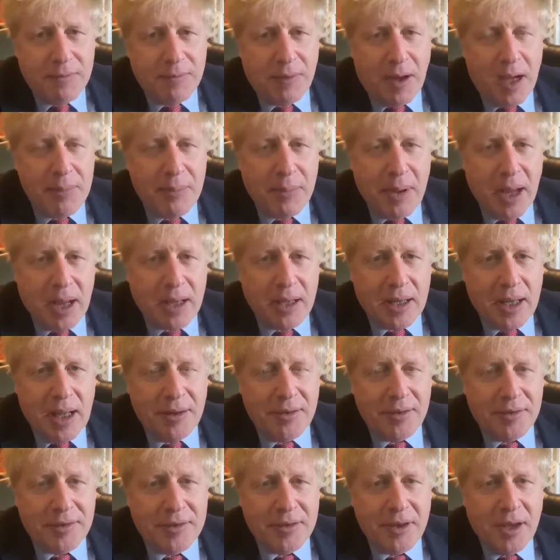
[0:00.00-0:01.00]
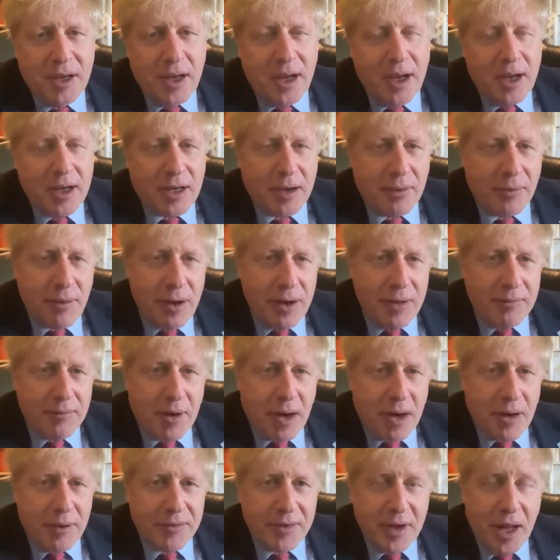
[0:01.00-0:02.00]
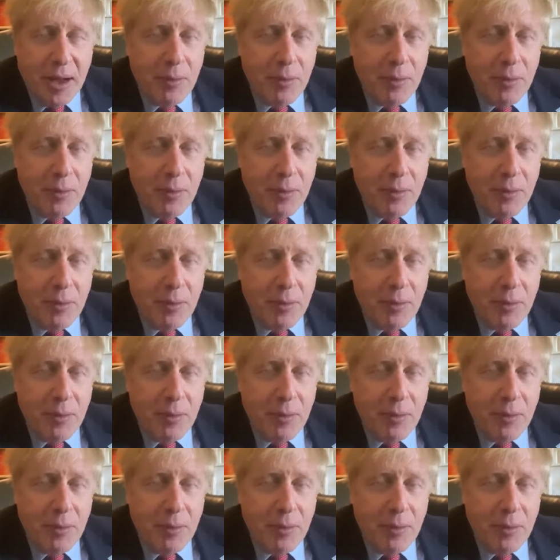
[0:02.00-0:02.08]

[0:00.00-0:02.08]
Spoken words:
fight back against coronavirus.